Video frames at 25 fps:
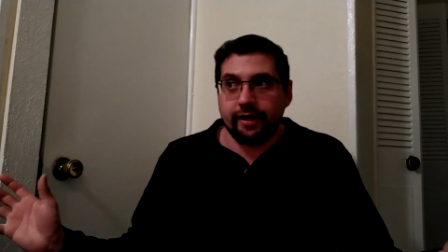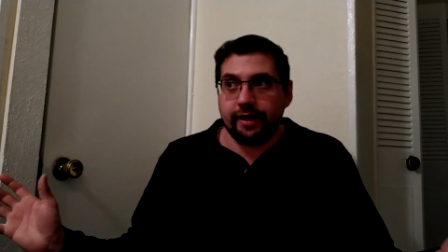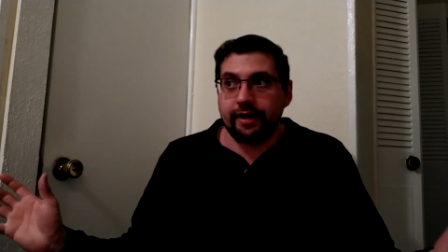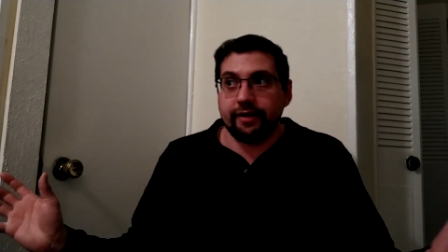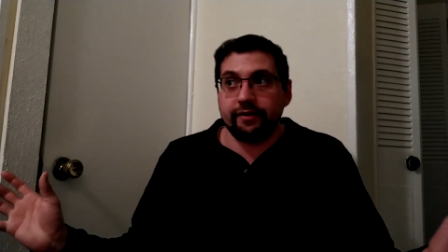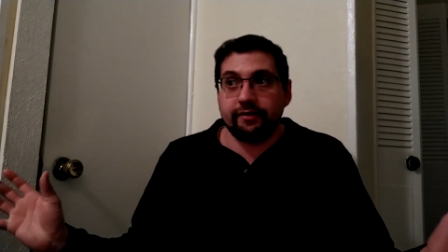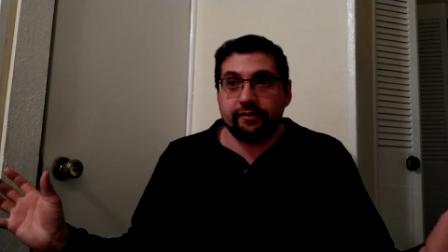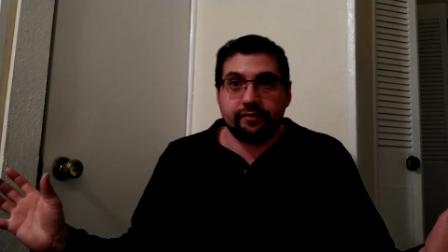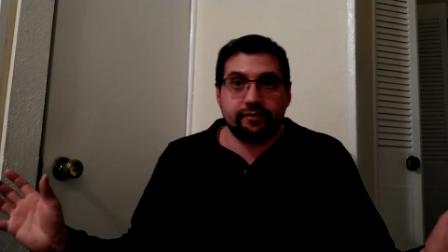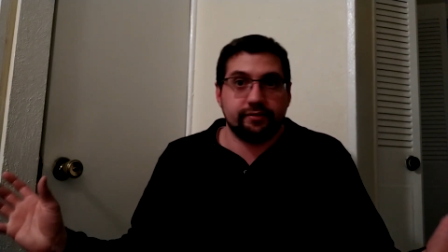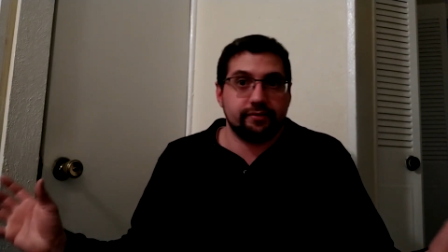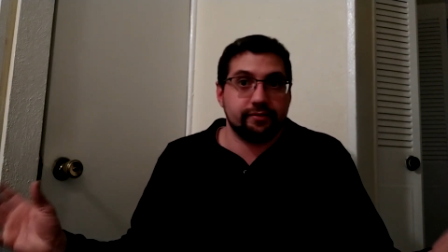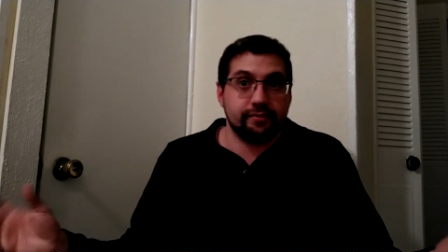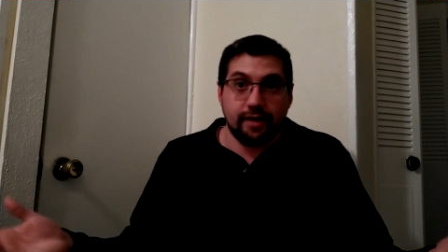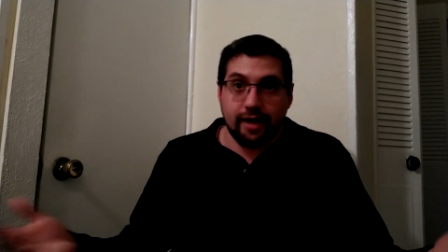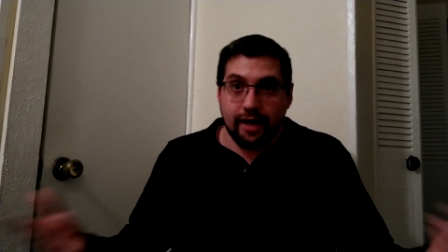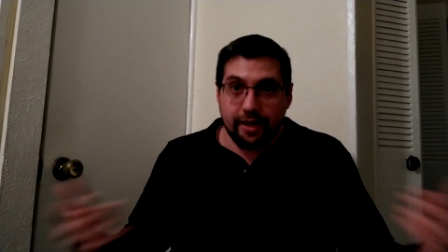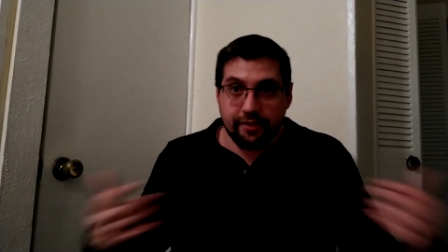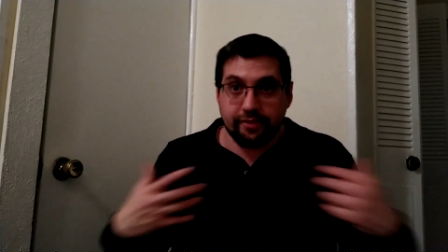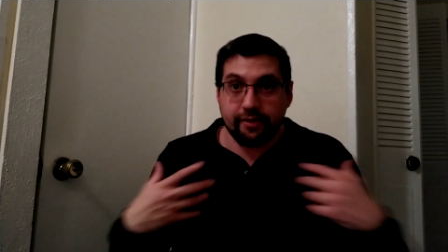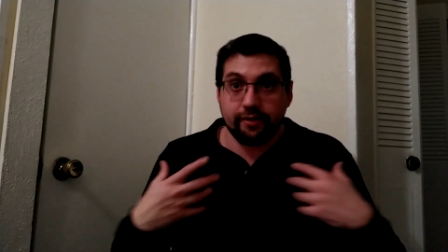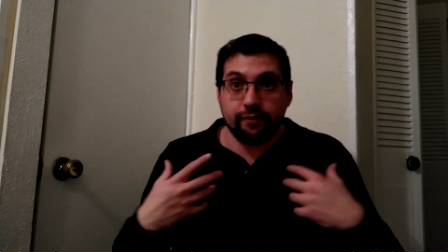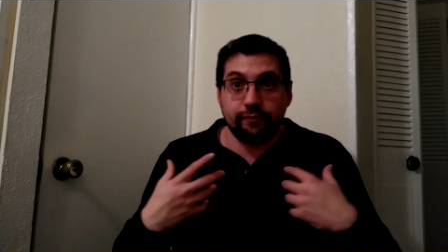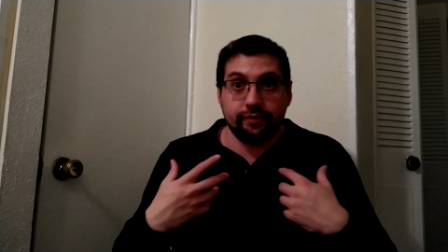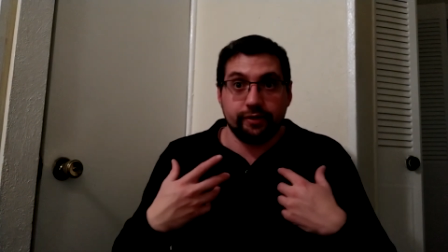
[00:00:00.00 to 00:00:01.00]
And it's, I
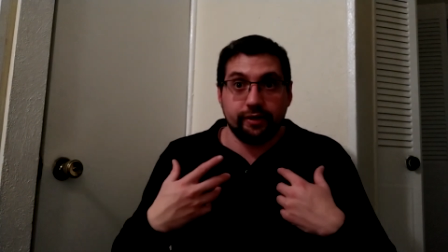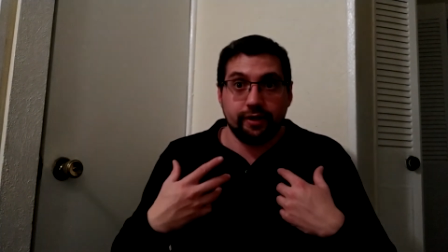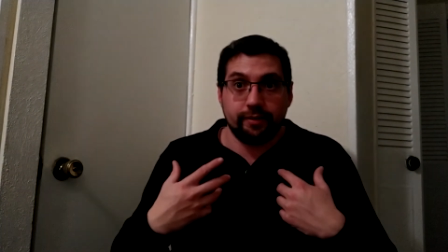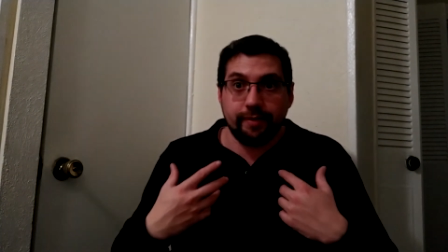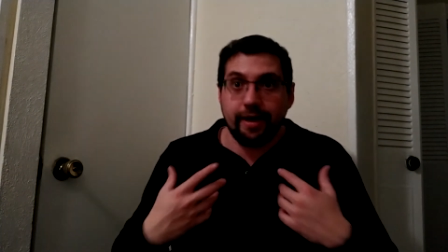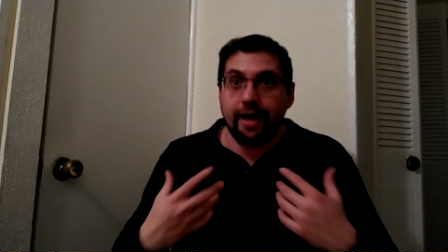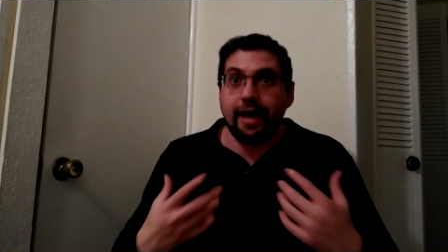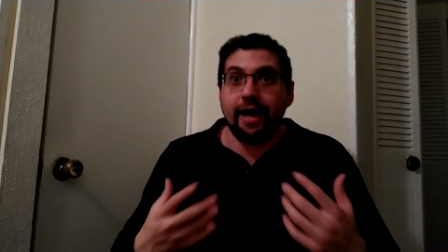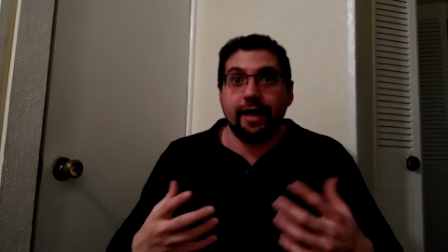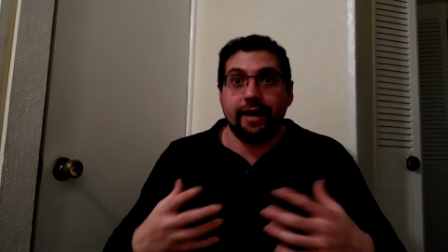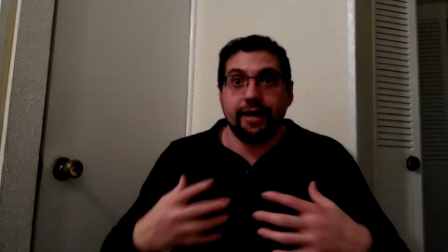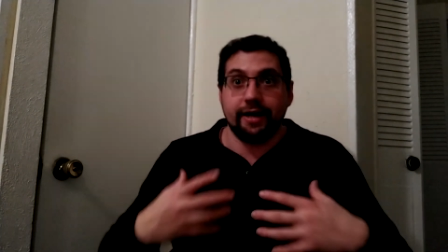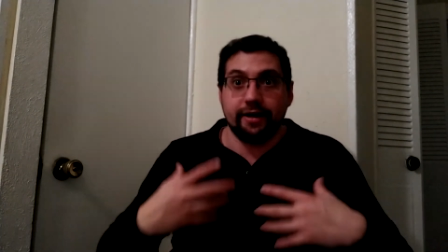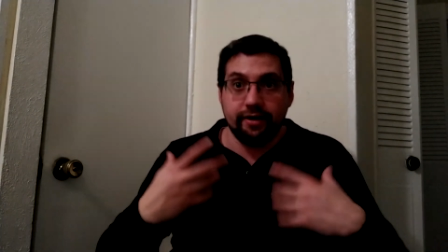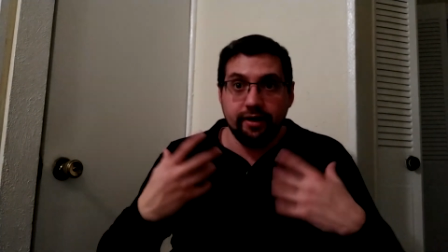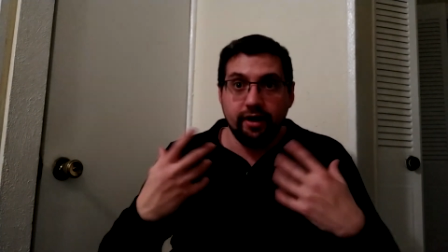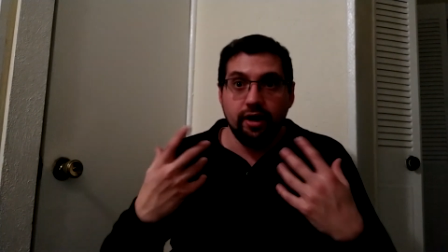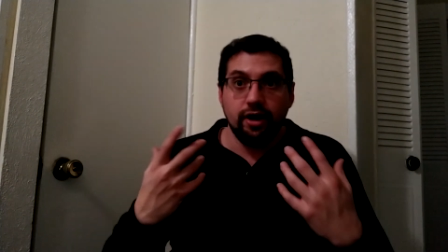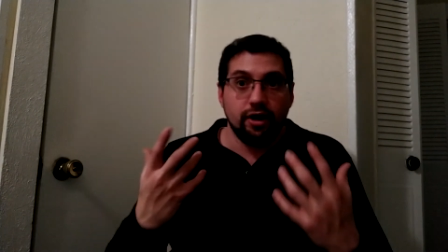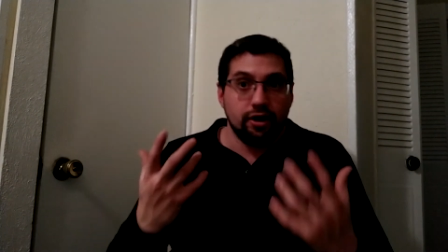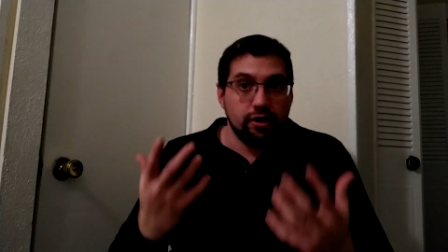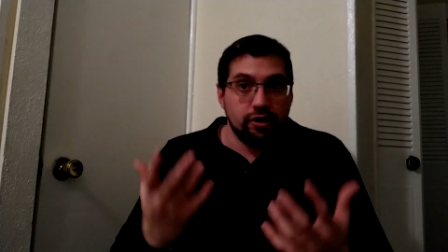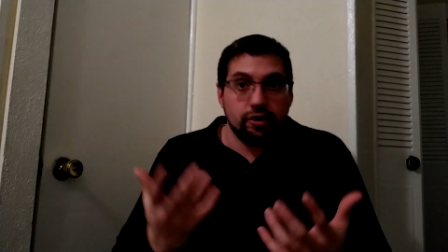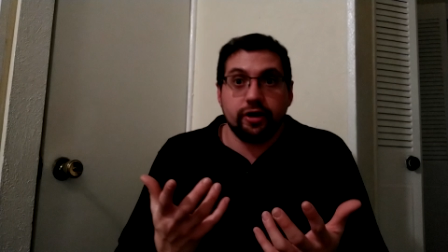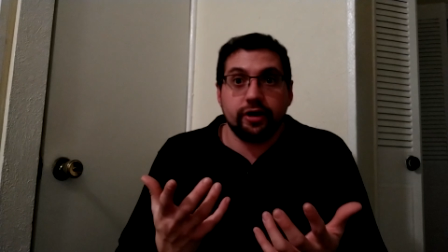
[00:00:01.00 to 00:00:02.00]
think, really bad and
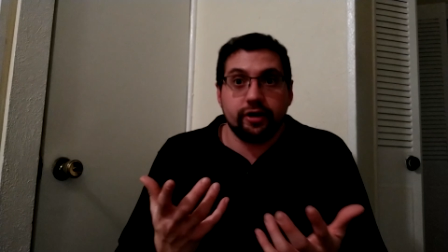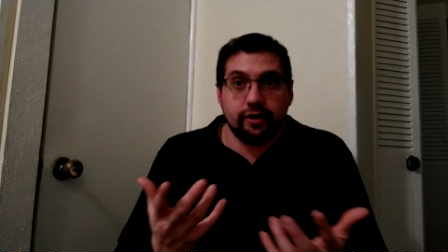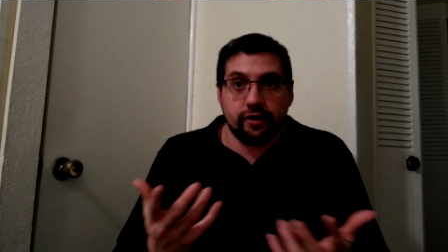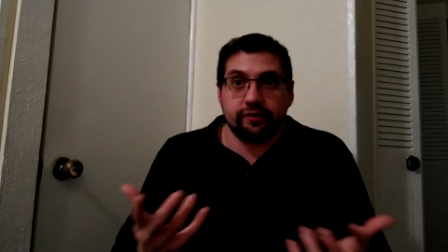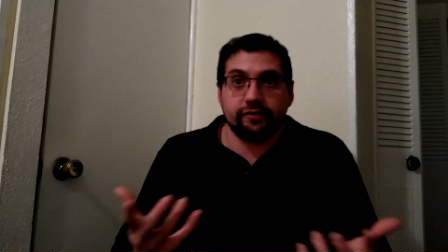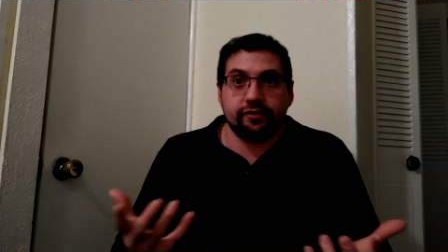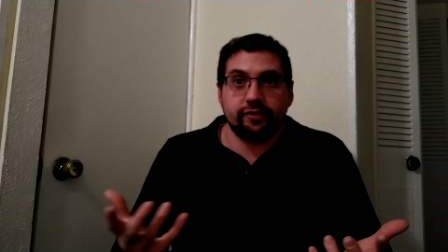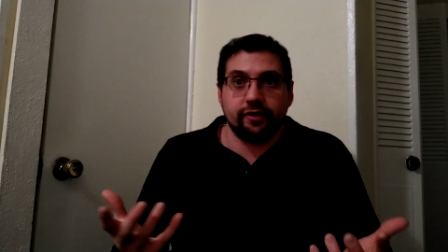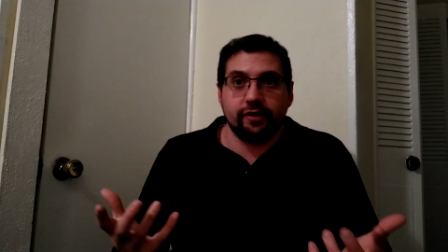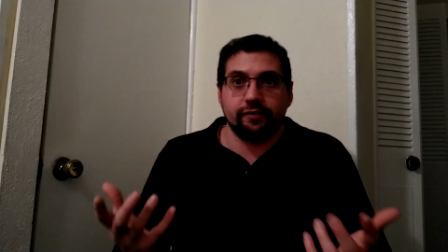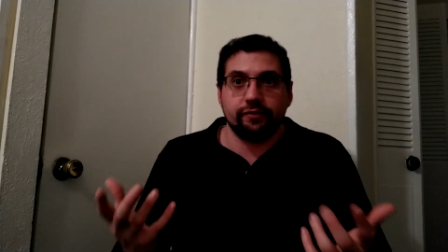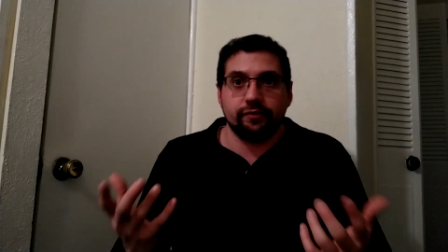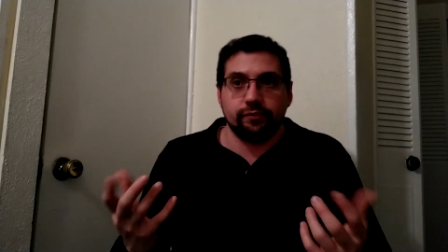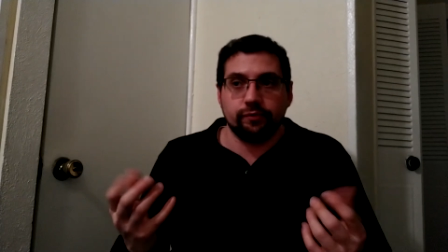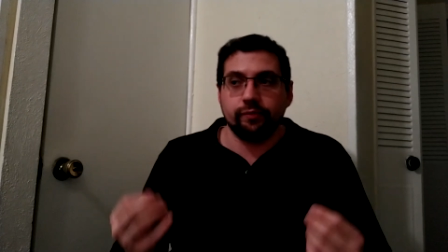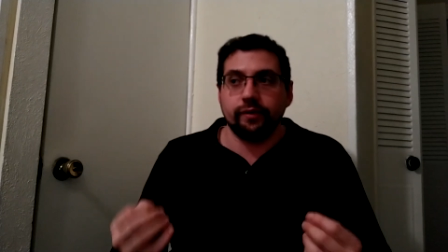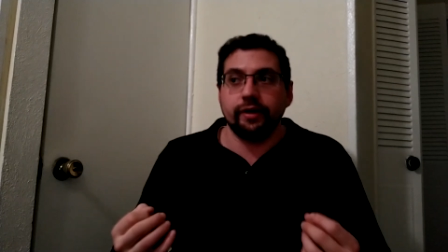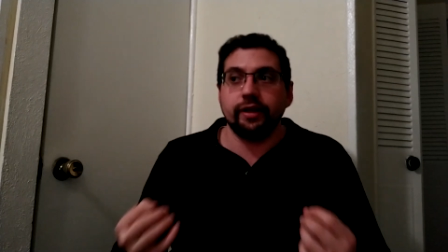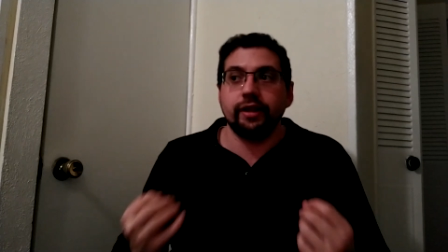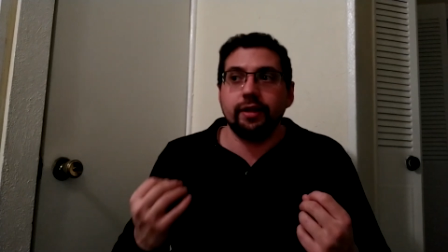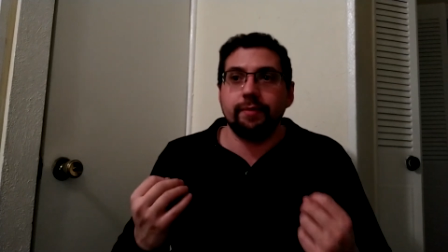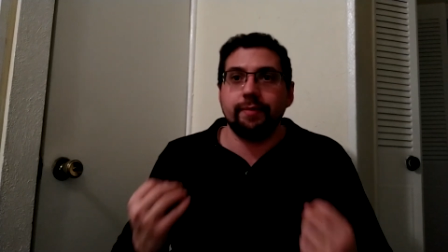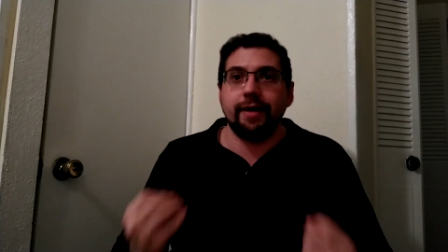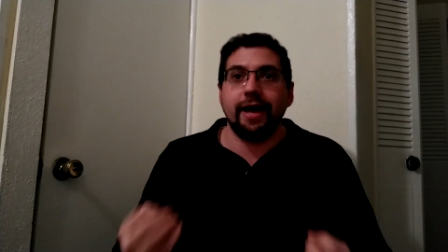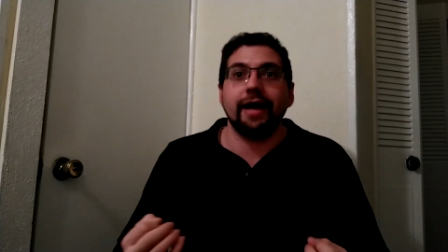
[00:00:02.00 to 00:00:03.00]
hurting ourselves
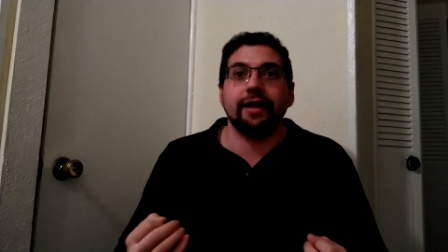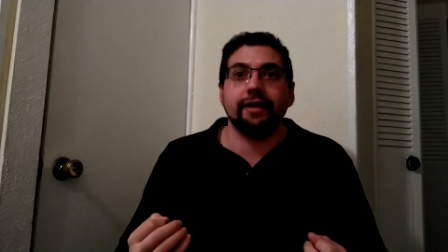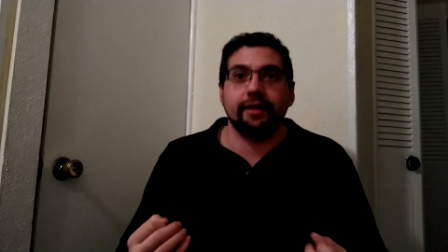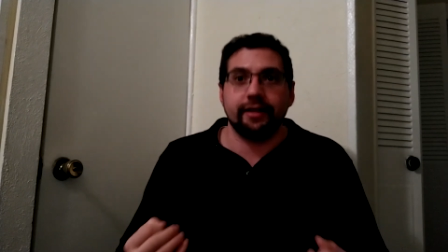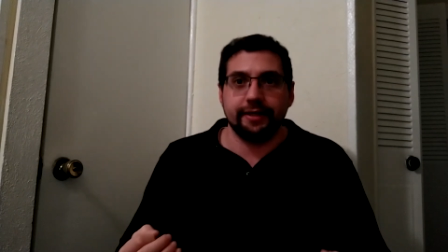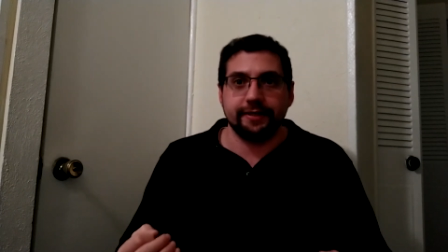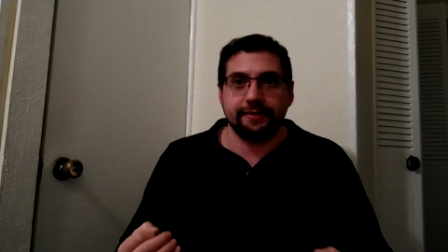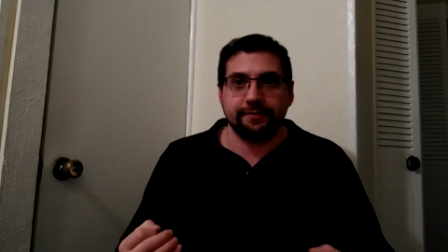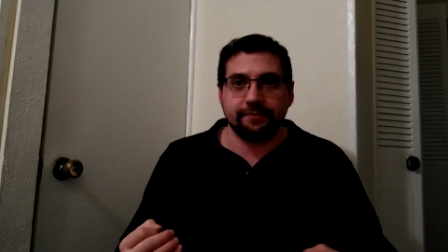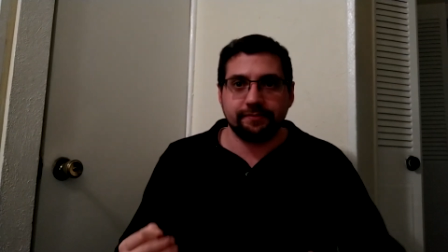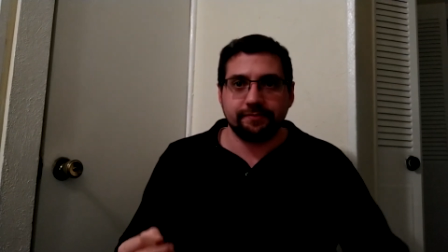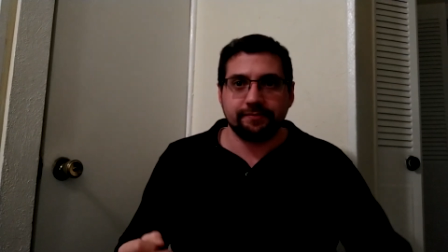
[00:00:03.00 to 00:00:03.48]
really badly.